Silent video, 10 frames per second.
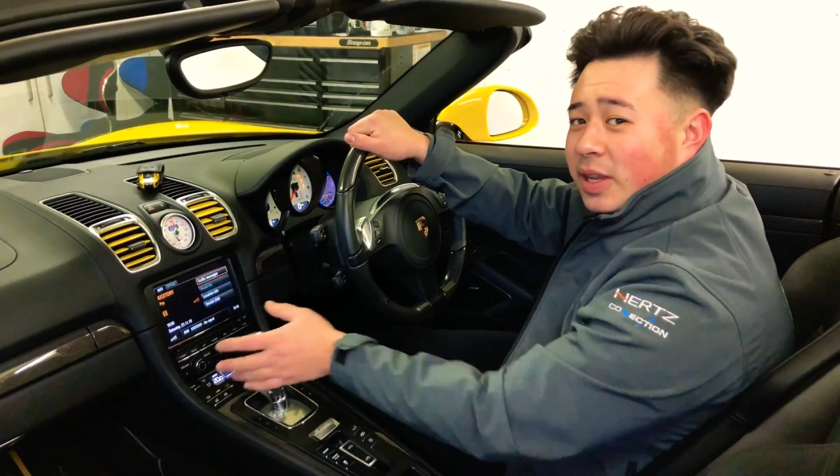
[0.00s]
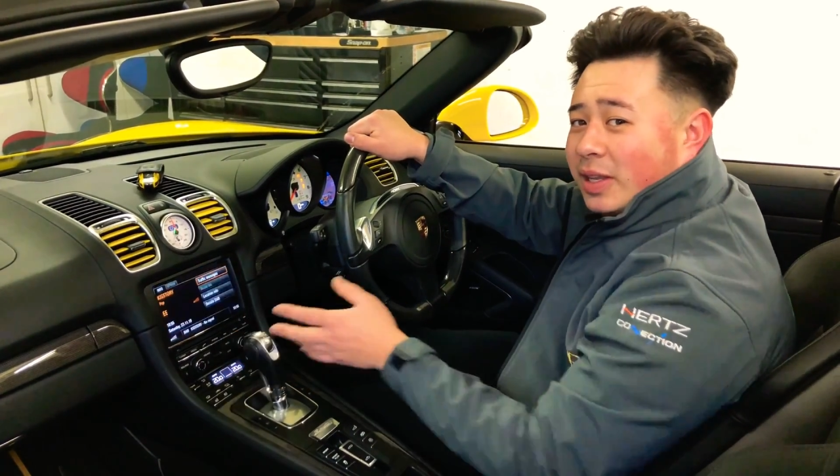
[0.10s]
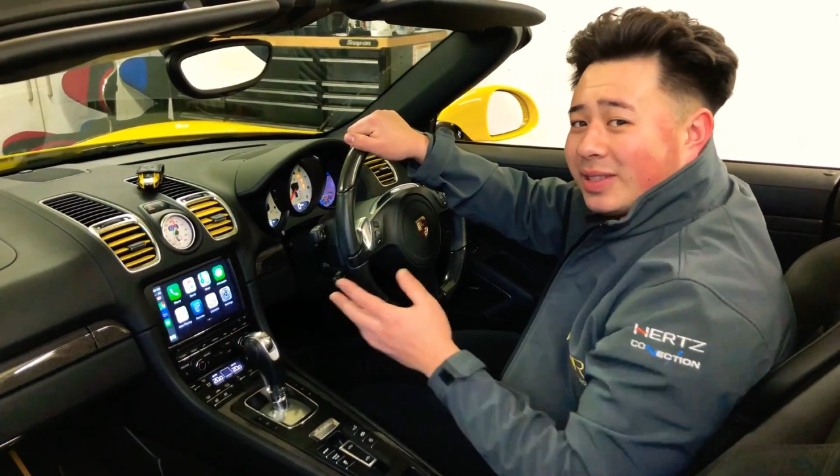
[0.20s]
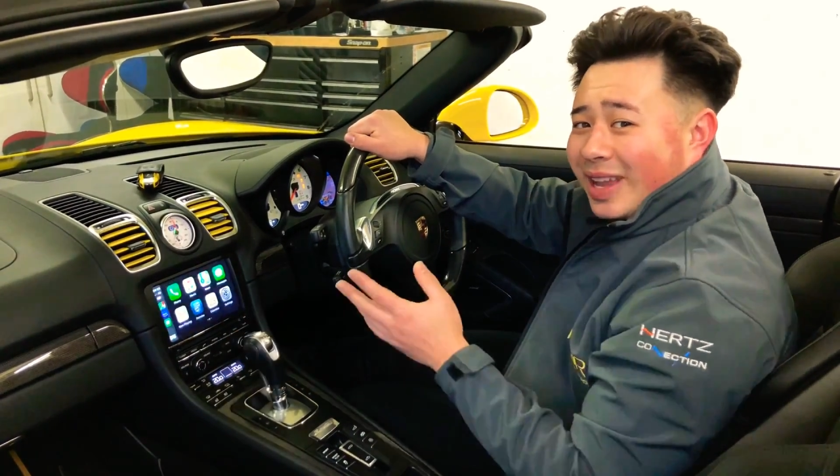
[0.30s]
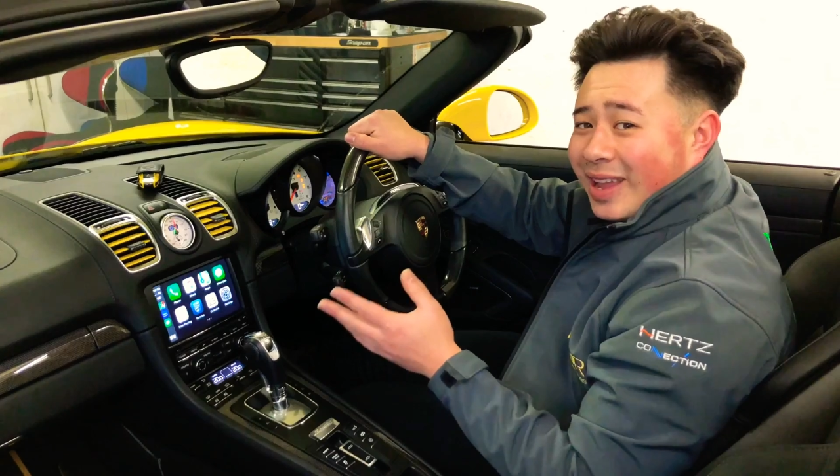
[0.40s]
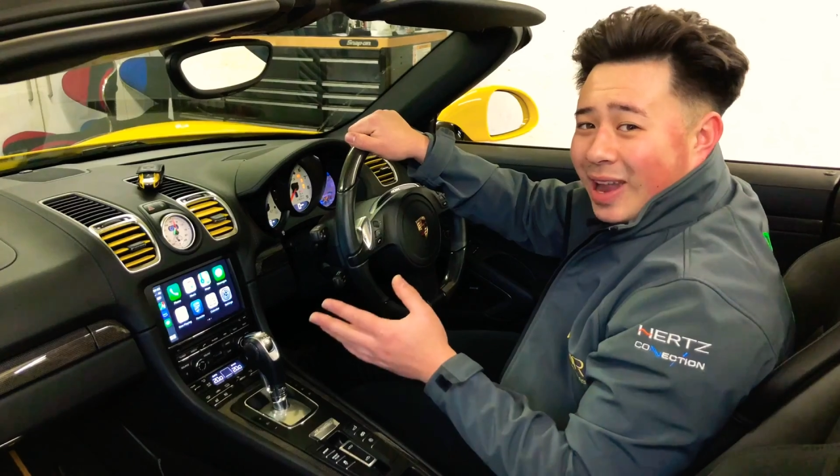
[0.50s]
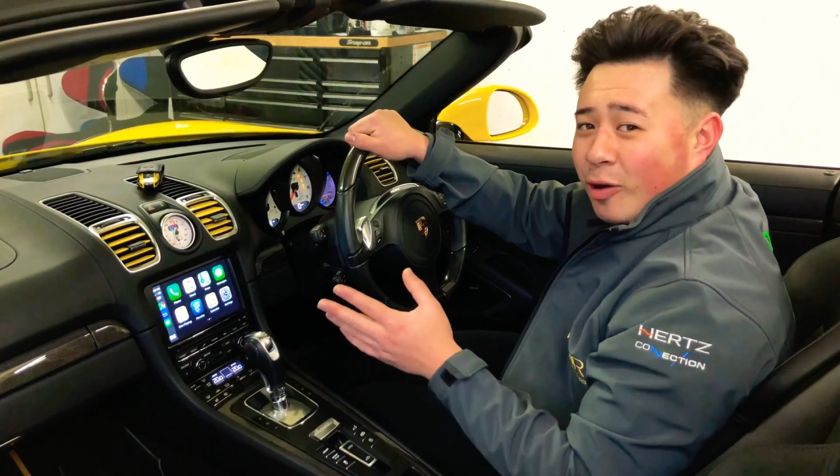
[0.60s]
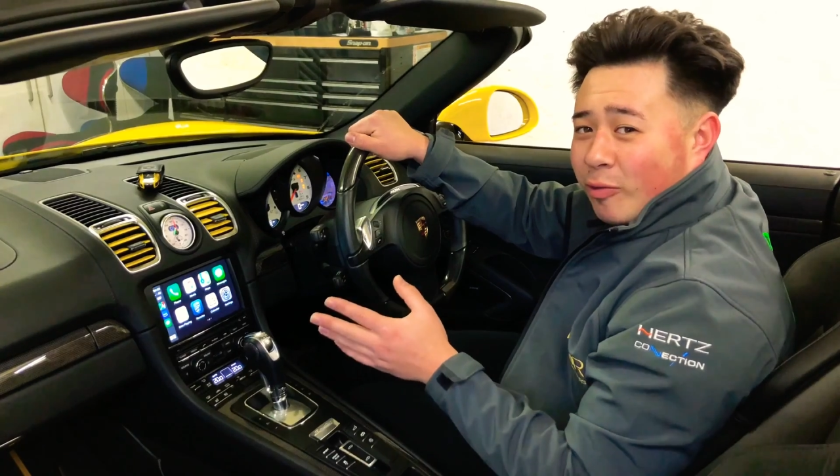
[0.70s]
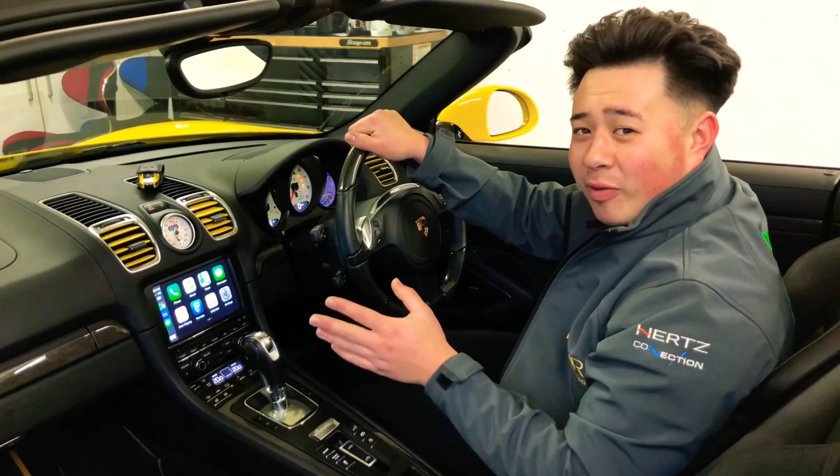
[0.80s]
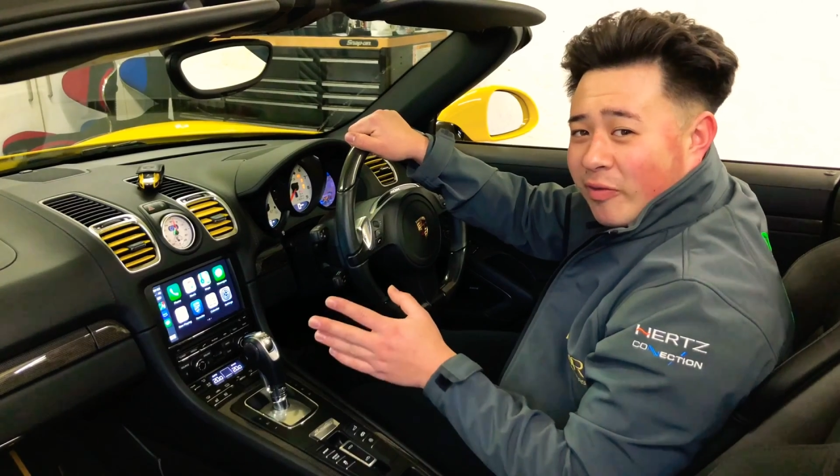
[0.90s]
Take it out
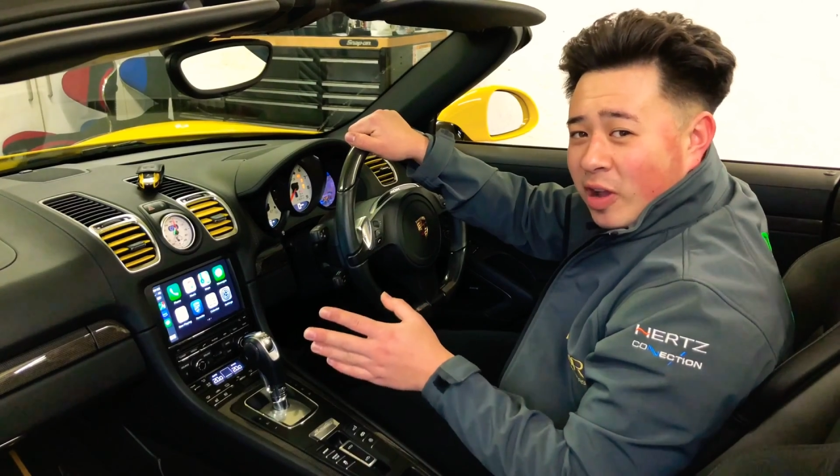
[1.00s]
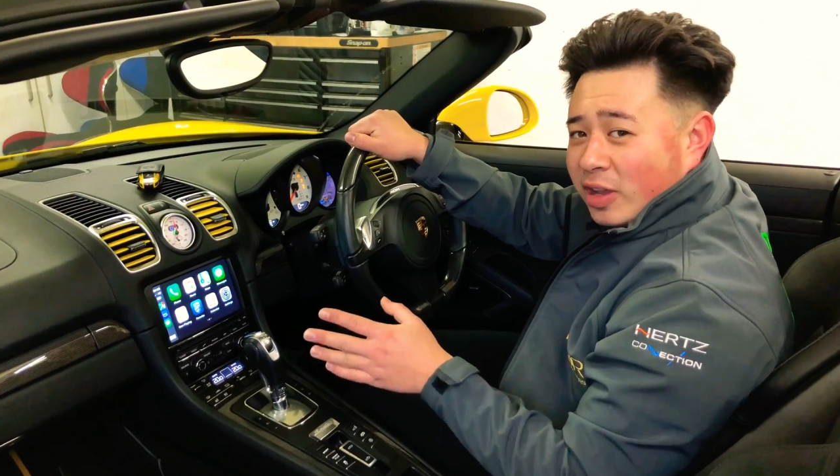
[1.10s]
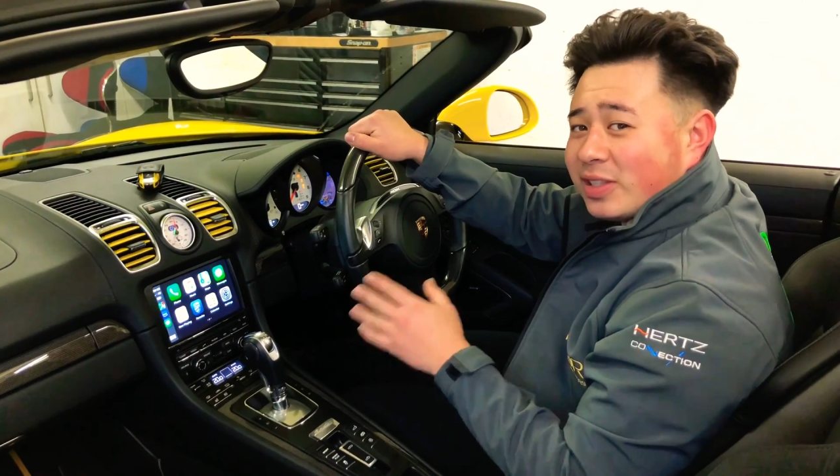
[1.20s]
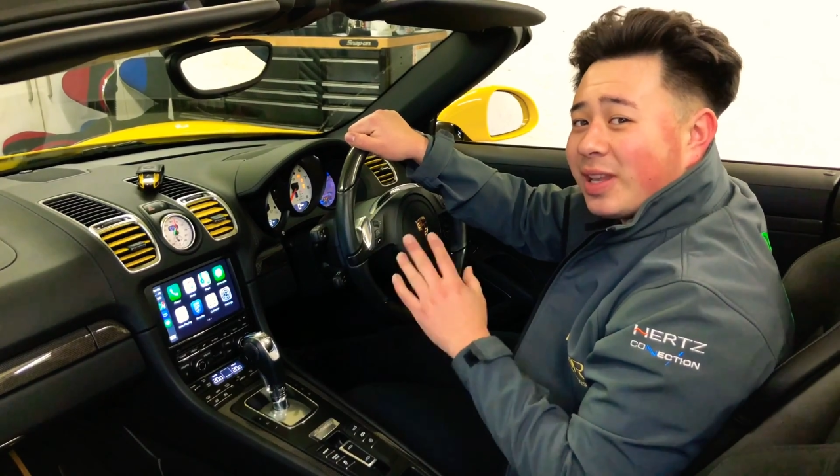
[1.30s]
of reverse